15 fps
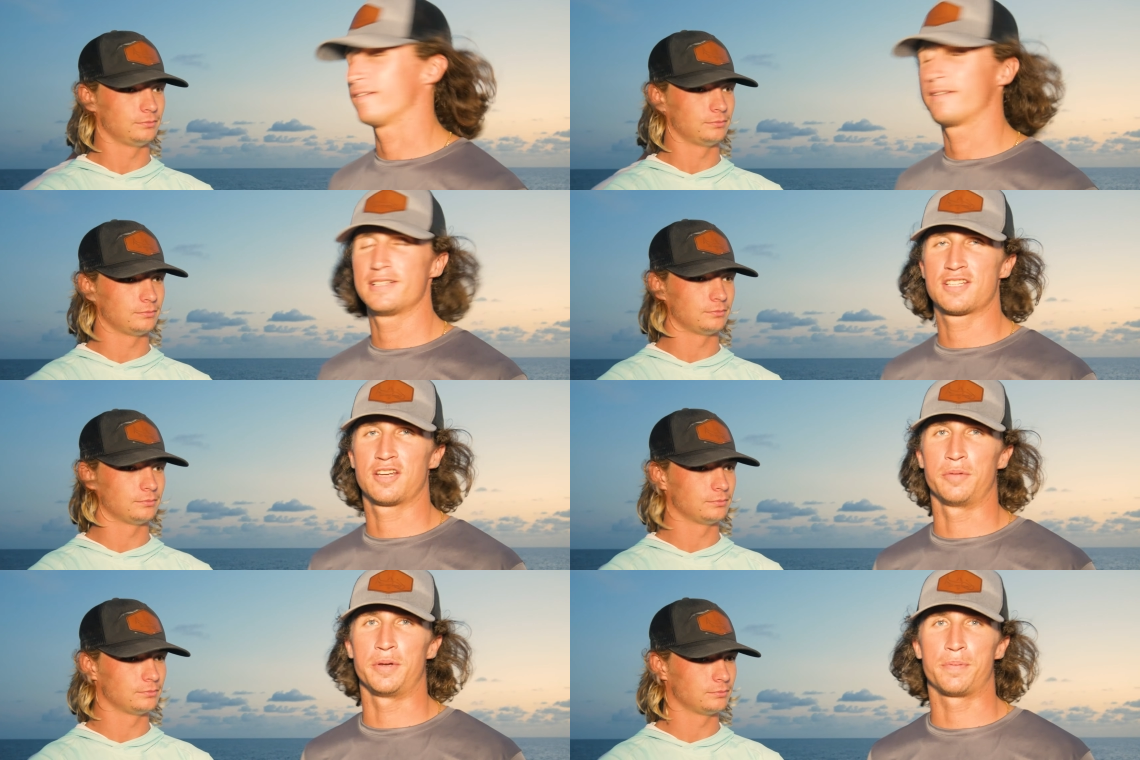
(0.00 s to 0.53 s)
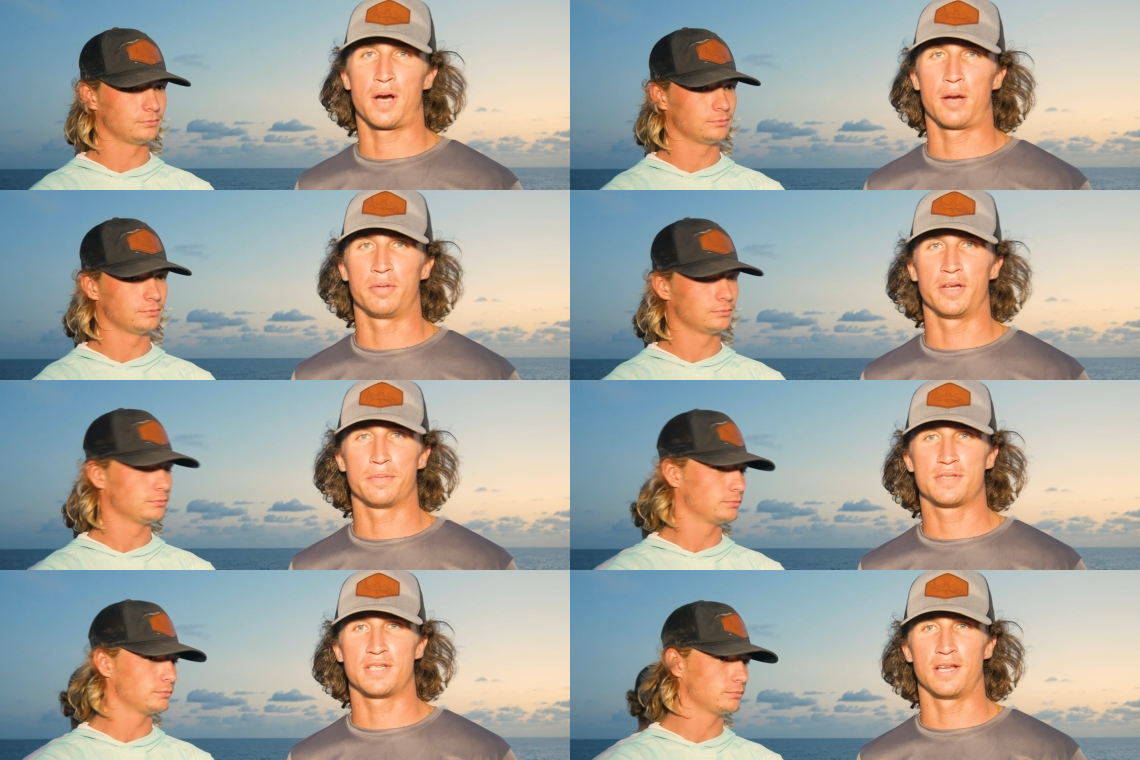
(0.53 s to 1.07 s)
Speaker 1: he's going to be probably
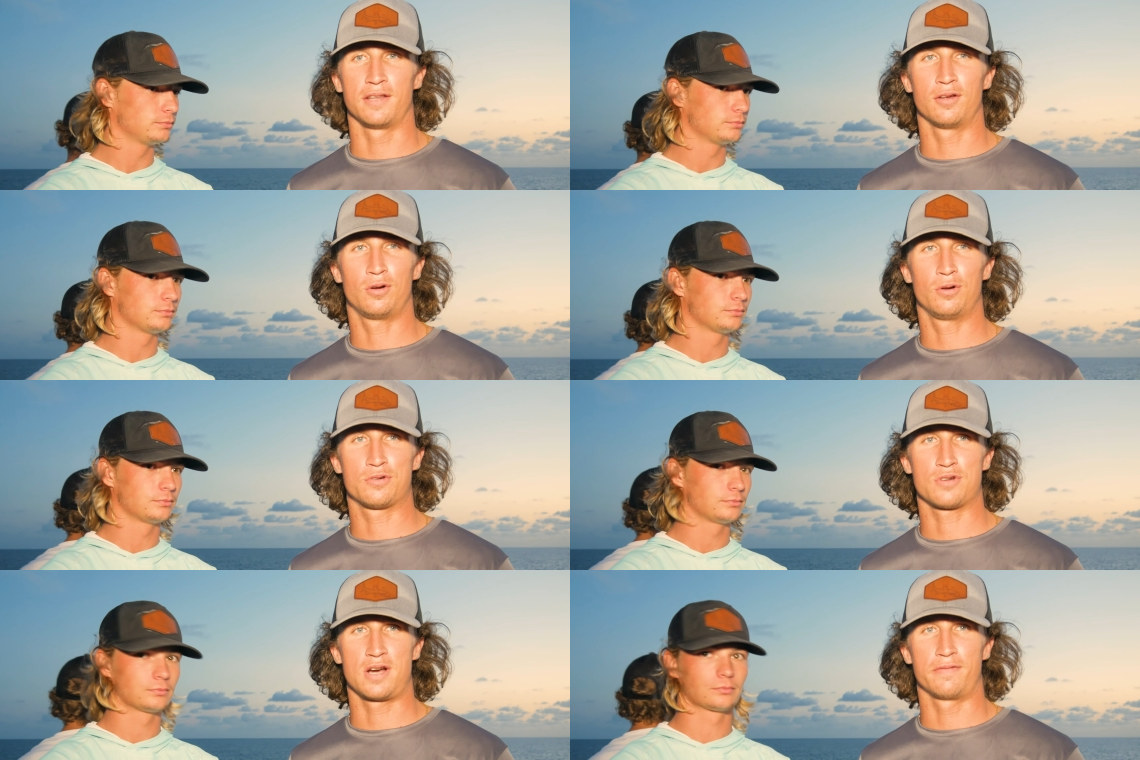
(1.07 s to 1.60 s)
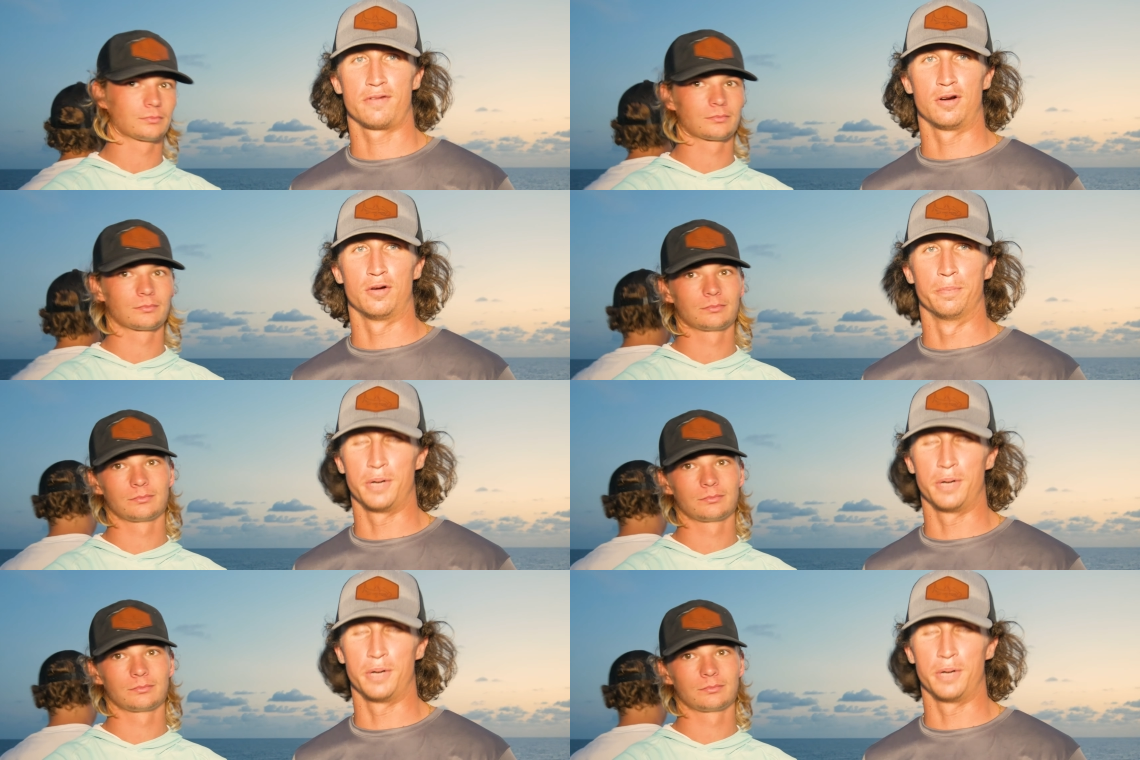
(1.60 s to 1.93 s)
upset the whole drive home.